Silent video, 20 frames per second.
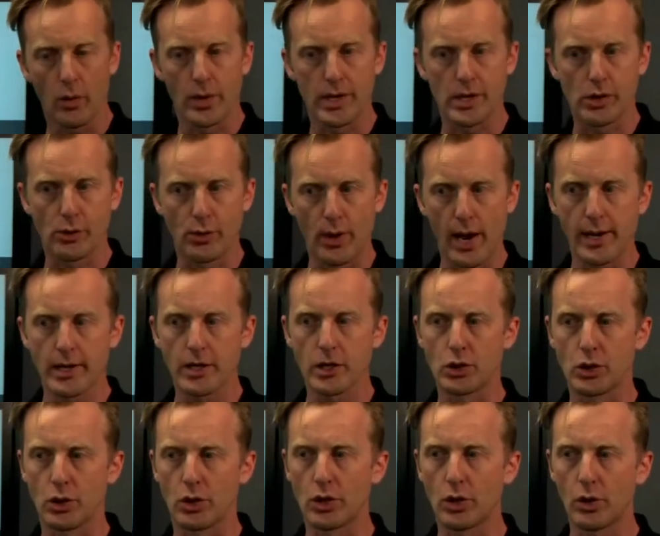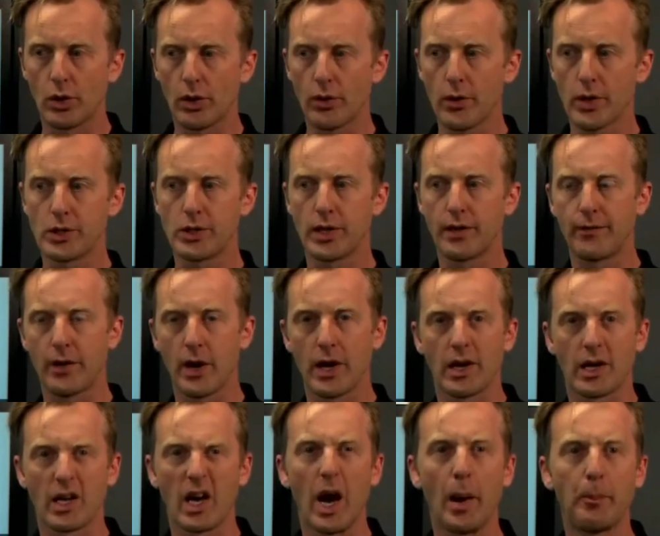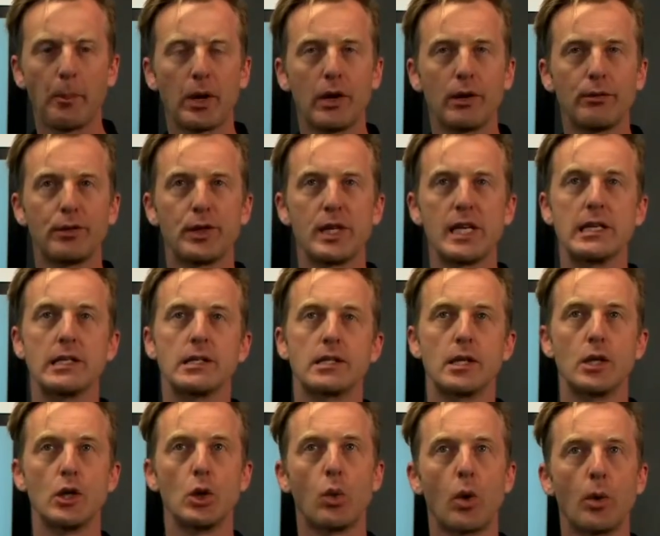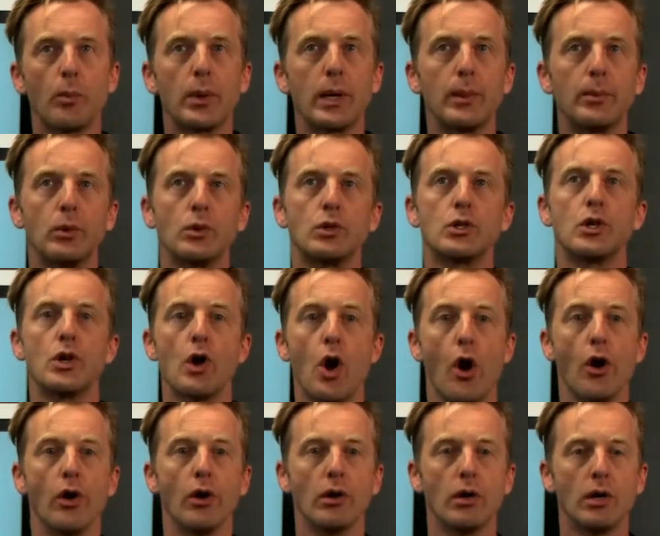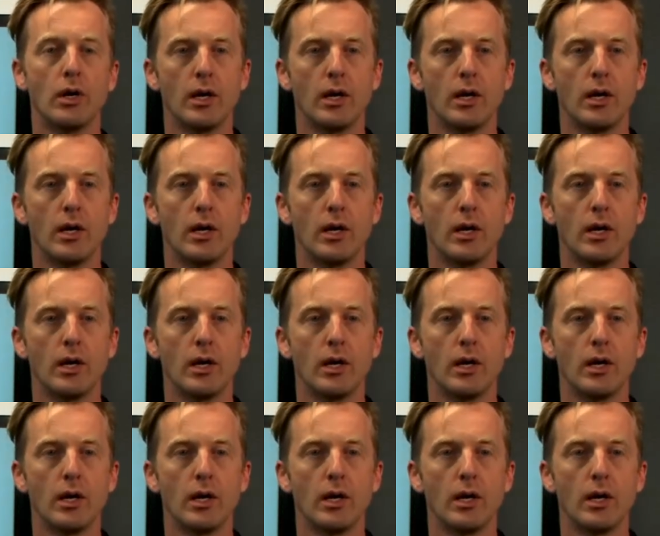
when you're creating your talk, you're going to identify a couple of things that you want people to know.